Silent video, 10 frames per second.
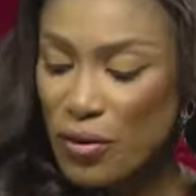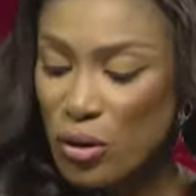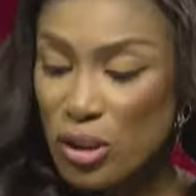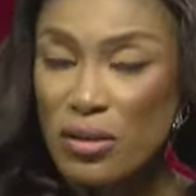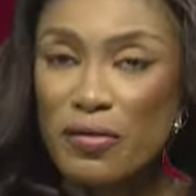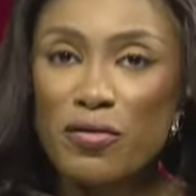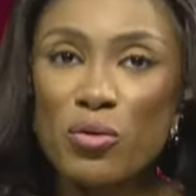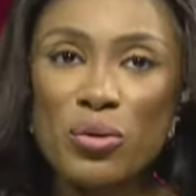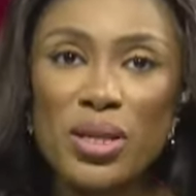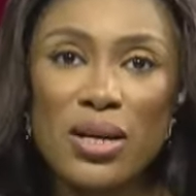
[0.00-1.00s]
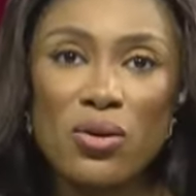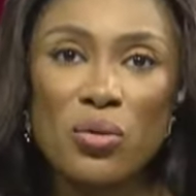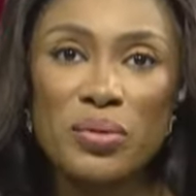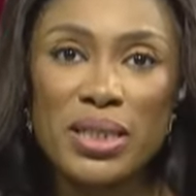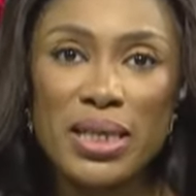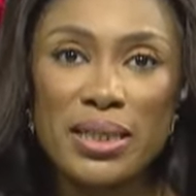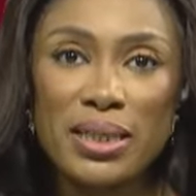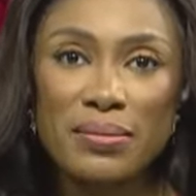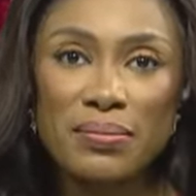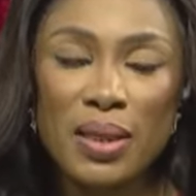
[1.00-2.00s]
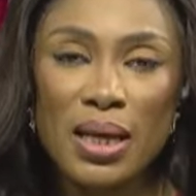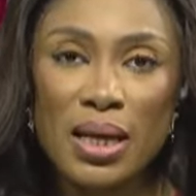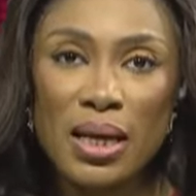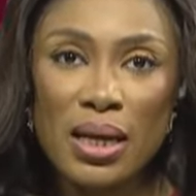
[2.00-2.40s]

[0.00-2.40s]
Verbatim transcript: you, Theophilus, for that update.